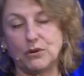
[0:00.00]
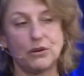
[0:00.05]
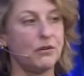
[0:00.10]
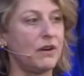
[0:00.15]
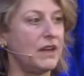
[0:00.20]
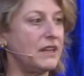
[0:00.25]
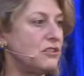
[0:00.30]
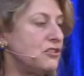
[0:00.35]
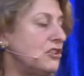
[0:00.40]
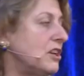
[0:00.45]

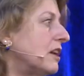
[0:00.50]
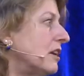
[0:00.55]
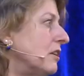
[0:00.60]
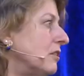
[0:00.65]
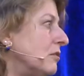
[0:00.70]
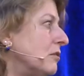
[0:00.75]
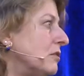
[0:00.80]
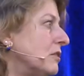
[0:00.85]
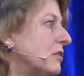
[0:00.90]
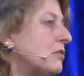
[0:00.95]
great
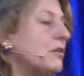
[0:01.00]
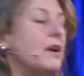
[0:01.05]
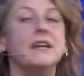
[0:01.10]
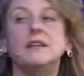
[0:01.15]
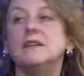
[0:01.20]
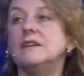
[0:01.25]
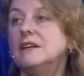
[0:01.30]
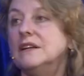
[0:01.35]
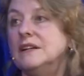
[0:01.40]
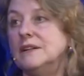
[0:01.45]
chicken, or a
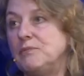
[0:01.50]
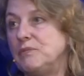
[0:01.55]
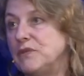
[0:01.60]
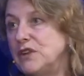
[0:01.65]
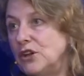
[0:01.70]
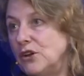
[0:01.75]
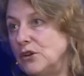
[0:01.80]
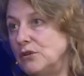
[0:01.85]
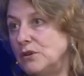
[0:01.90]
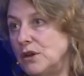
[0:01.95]
great, mm.
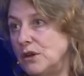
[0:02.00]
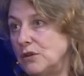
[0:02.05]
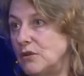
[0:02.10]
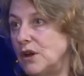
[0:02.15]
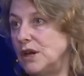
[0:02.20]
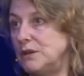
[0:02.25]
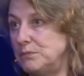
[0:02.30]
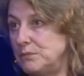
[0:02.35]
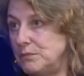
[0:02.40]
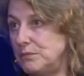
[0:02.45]
you know, a
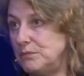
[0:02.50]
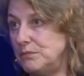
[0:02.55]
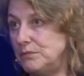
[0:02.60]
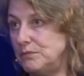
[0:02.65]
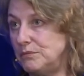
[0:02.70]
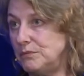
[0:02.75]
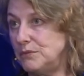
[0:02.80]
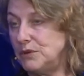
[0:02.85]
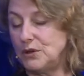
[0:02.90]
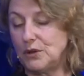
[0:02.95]
great,
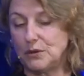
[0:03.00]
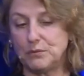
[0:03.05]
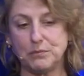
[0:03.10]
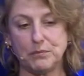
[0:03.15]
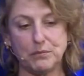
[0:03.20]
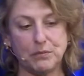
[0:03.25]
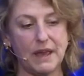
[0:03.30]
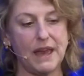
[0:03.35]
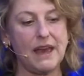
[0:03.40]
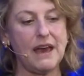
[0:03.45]
you know,
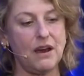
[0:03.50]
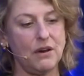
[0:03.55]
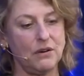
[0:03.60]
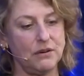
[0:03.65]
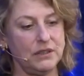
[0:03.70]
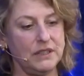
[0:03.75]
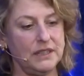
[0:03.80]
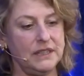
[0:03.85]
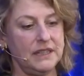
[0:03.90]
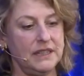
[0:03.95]
cow.
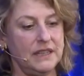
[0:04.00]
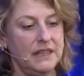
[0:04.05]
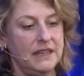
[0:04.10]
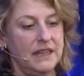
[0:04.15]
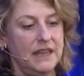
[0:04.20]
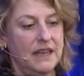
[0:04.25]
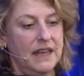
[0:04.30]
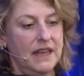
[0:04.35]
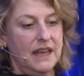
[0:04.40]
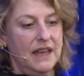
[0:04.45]

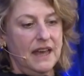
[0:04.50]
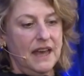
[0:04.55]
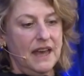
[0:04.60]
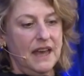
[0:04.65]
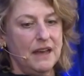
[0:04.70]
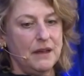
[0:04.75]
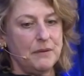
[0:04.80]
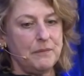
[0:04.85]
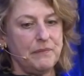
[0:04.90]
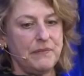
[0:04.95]

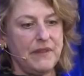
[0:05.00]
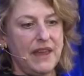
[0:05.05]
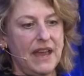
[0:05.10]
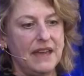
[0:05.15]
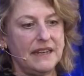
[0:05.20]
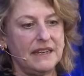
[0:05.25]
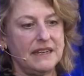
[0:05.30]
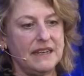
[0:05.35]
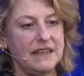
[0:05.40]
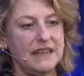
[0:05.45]
Um,
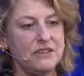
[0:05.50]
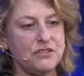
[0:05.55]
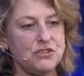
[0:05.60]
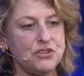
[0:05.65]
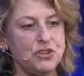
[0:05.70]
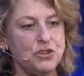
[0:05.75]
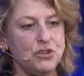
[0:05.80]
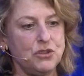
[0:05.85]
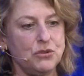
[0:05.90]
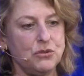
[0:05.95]
and
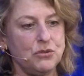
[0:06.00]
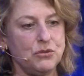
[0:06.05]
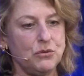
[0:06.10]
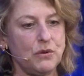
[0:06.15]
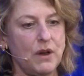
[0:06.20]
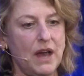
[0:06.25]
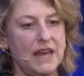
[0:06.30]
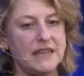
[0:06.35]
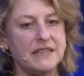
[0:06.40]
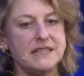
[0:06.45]
unless
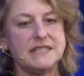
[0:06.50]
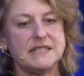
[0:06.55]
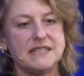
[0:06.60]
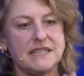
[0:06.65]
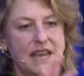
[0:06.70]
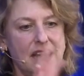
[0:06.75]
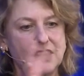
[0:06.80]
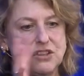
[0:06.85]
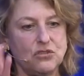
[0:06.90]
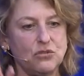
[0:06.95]
you
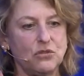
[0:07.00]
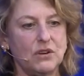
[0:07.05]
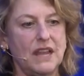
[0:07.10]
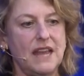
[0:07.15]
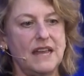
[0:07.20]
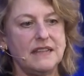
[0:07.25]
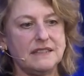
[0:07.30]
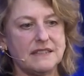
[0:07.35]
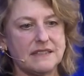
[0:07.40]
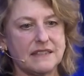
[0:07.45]
understand your
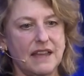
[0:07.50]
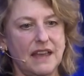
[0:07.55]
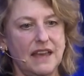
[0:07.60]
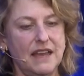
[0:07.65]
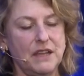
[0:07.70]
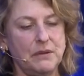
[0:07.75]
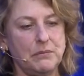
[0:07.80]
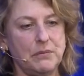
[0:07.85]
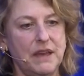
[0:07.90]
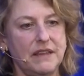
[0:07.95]

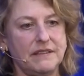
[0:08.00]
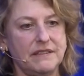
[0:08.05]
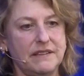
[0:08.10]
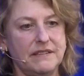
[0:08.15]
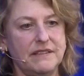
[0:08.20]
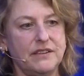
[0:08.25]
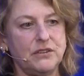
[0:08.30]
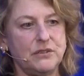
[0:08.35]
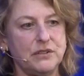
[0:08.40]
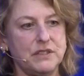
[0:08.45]
landscape as a
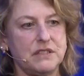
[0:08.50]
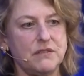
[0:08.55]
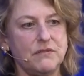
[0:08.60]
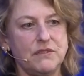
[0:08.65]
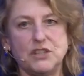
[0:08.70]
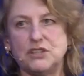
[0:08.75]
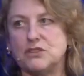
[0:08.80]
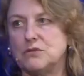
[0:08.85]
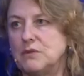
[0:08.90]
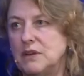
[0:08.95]
series of
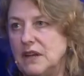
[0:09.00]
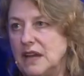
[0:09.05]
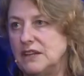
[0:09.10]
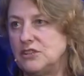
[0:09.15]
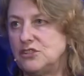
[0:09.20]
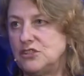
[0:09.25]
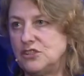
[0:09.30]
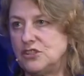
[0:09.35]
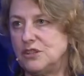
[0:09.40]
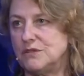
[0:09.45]

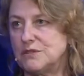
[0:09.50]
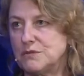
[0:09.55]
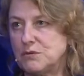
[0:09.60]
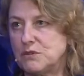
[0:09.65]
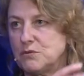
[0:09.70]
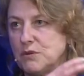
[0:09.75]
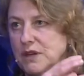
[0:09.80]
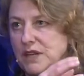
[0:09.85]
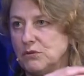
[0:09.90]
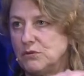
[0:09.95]
interrelationships
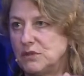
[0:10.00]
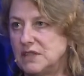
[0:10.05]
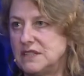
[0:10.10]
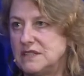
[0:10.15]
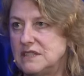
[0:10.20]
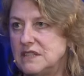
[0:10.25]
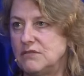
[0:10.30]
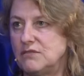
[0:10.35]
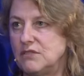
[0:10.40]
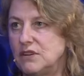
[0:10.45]
between all
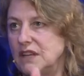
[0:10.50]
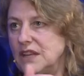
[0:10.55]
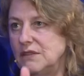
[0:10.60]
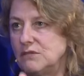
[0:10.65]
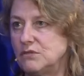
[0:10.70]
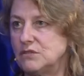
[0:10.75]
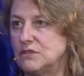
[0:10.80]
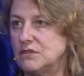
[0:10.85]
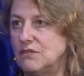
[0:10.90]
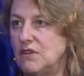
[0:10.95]
these different
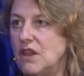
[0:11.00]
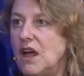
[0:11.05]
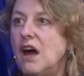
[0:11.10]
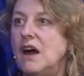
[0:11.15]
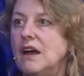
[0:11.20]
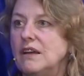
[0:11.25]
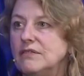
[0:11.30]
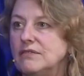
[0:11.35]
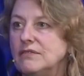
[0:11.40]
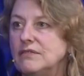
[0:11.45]
levels of
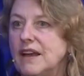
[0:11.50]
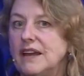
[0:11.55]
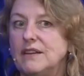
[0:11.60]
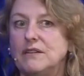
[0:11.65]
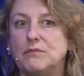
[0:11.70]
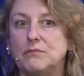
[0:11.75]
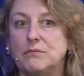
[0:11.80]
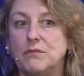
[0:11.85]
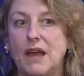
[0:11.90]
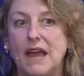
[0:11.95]
life
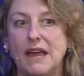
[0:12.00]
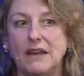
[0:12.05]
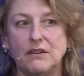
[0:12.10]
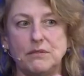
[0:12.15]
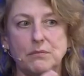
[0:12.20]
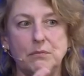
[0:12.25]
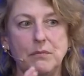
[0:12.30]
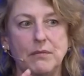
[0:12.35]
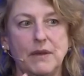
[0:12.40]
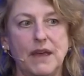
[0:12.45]
and,
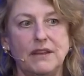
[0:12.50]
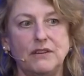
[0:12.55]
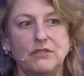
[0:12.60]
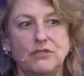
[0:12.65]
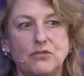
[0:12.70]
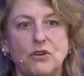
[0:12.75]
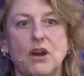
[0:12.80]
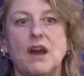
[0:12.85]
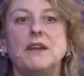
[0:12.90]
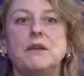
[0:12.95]
and, and
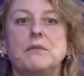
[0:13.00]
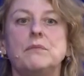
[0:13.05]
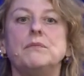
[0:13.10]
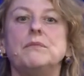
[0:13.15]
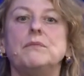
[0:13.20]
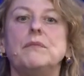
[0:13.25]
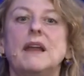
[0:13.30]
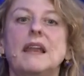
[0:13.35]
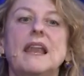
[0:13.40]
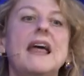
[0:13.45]
try to
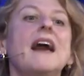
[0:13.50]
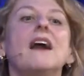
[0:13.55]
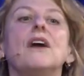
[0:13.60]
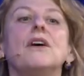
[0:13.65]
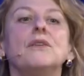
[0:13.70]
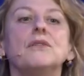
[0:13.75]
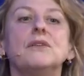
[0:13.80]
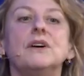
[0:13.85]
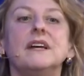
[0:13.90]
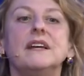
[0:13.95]

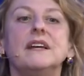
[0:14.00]
allow